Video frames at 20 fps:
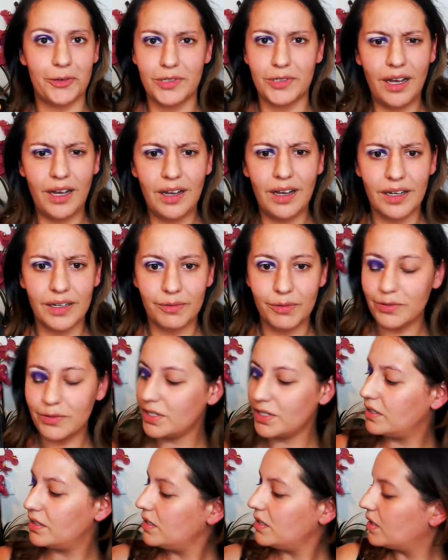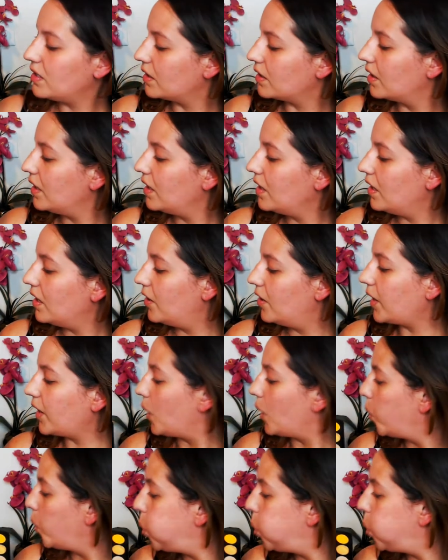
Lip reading: God, what was I thinking? Okay.